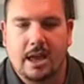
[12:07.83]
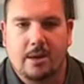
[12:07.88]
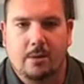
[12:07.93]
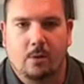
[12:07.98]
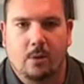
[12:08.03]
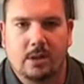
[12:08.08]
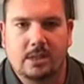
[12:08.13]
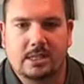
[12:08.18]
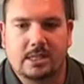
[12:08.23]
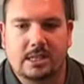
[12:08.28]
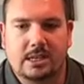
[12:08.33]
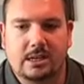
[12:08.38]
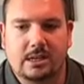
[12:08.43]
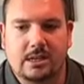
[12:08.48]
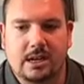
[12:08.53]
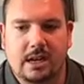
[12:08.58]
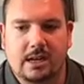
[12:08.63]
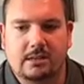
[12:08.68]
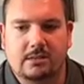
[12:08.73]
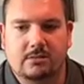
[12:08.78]
Once they're
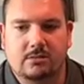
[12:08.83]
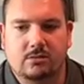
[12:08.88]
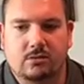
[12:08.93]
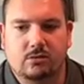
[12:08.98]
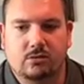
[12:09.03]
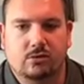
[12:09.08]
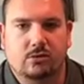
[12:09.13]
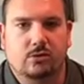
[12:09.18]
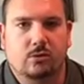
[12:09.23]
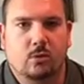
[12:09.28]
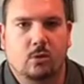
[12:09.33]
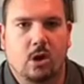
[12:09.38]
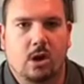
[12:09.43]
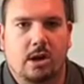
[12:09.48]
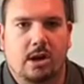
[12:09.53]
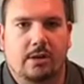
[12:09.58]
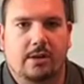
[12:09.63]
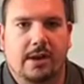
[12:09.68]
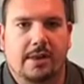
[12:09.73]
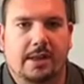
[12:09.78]
done
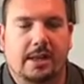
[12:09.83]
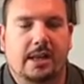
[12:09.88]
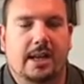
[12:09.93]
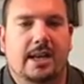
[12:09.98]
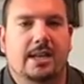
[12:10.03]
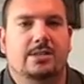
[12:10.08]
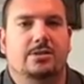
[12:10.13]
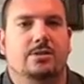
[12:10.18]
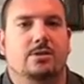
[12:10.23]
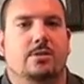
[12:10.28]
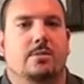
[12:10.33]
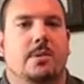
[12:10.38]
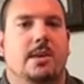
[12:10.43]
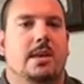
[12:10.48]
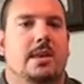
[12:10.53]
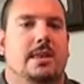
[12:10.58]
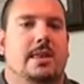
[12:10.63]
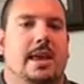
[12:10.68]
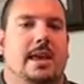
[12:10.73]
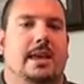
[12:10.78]
walking around the classroom,
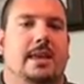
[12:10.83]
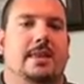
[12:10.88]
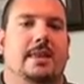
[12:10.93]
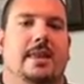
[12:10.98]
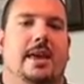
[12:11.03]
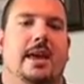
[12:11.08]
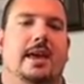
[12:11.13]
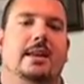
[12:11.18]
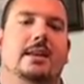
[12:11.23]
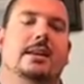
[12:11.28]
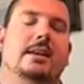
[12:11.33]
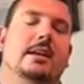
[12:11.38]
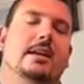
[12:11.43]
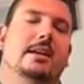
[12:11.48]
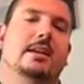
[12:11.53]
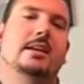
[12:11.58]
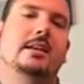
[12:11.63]
they can then